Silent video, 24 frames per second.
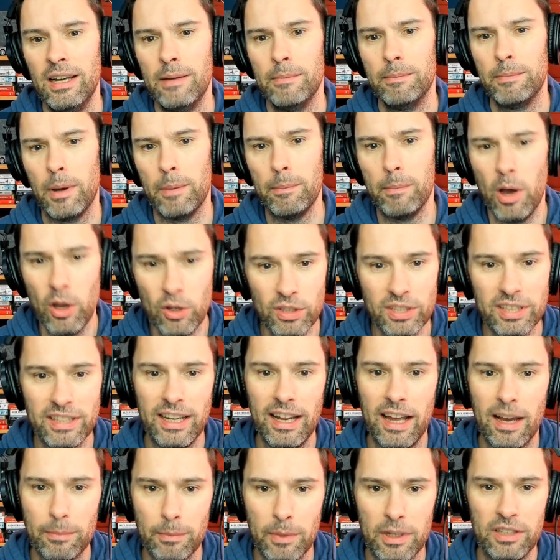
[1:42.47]
But mostly
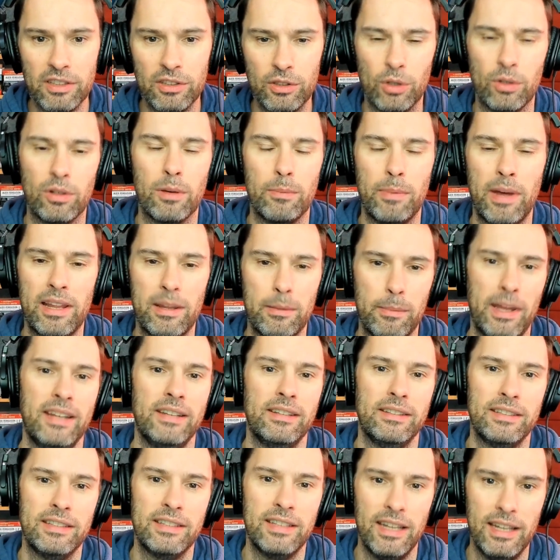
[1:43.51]
I'm going to talk about the
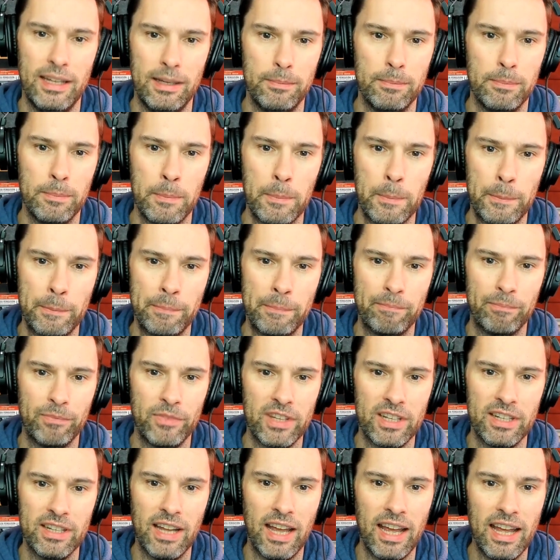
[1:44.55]
men's team
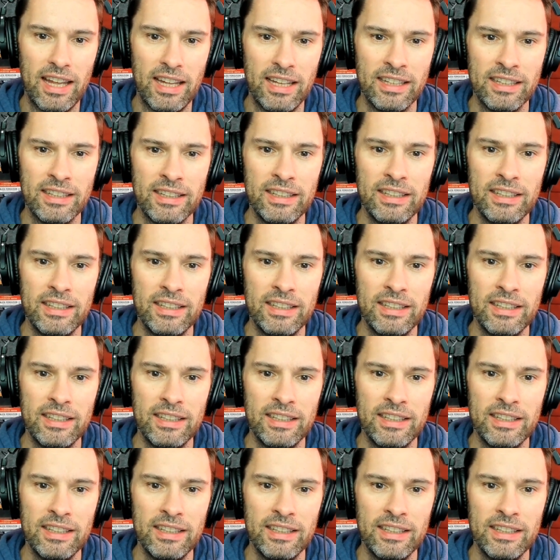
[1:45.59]
today.